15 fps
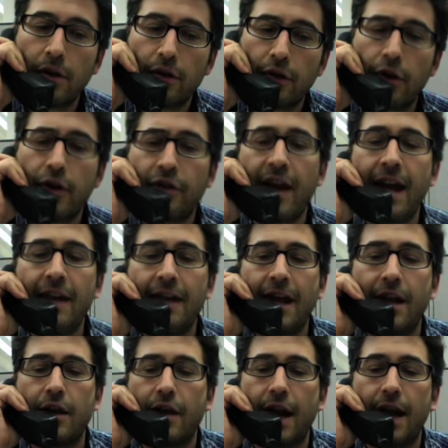So you're saying
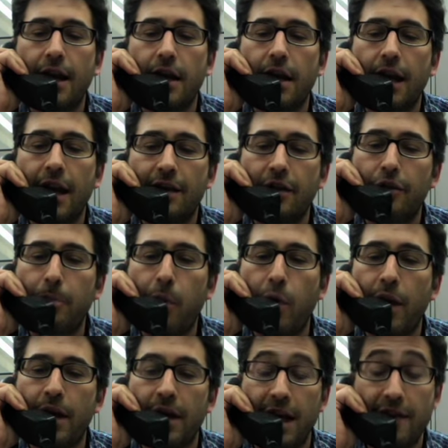that at this
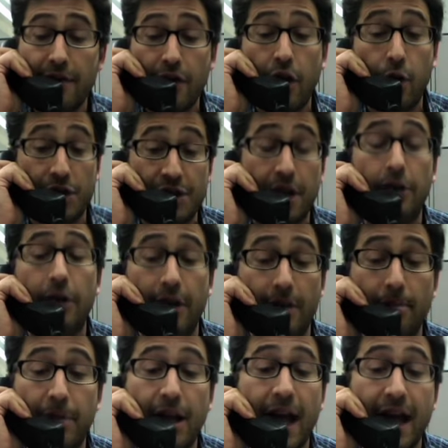point, even though we're still
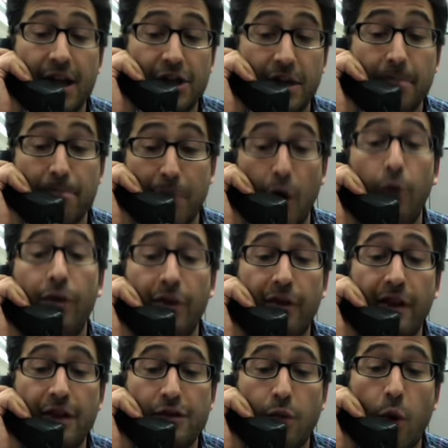engaged in both of
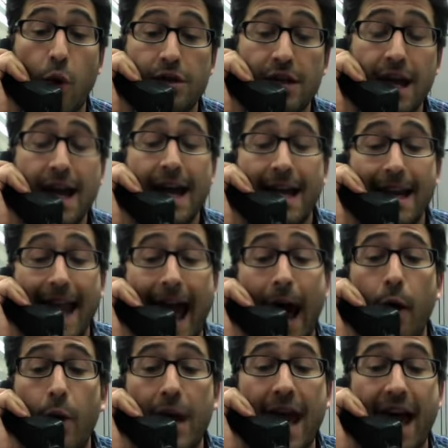these wars,
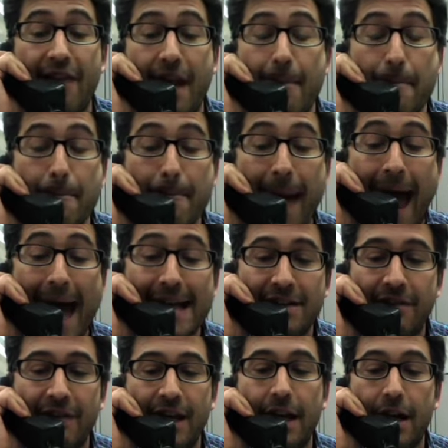now we have a
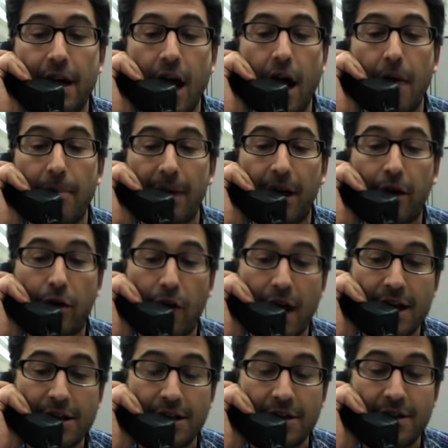massive economic
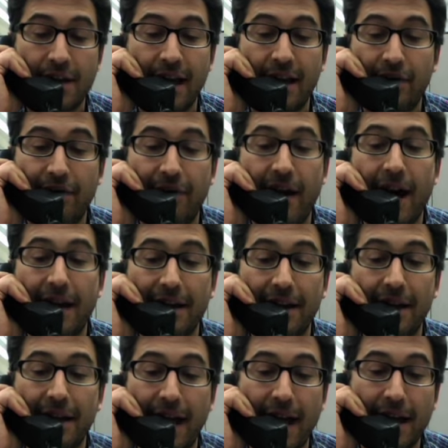crisis that has
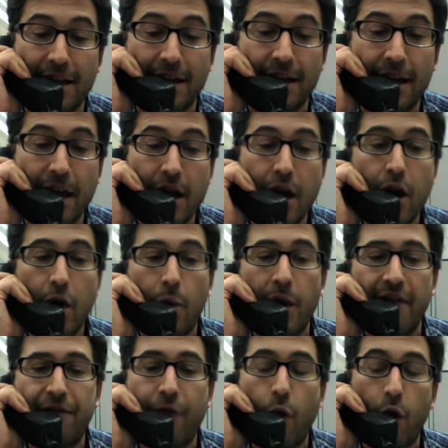finally landed. We
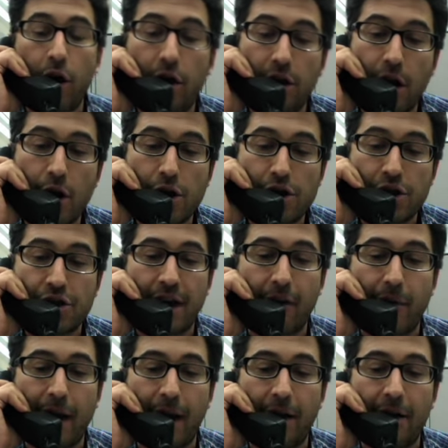have foreclosures
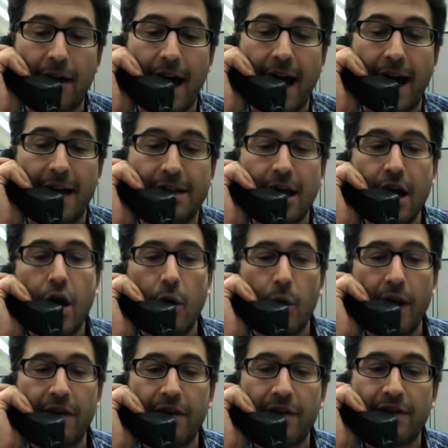at record highs.
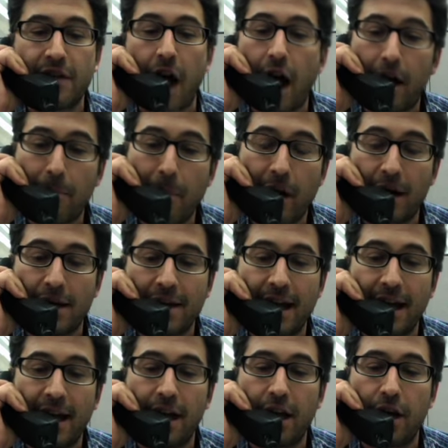We have the stock market
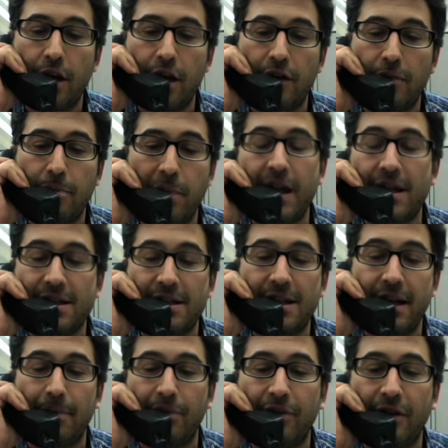taking its biggest
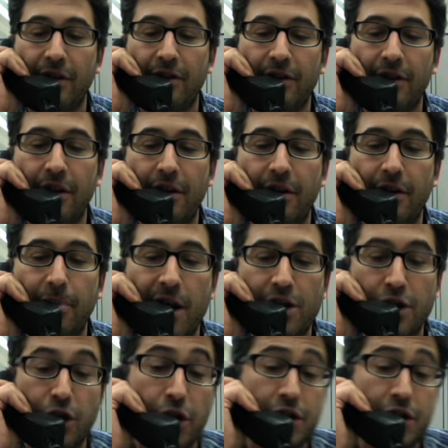dip since the Depression.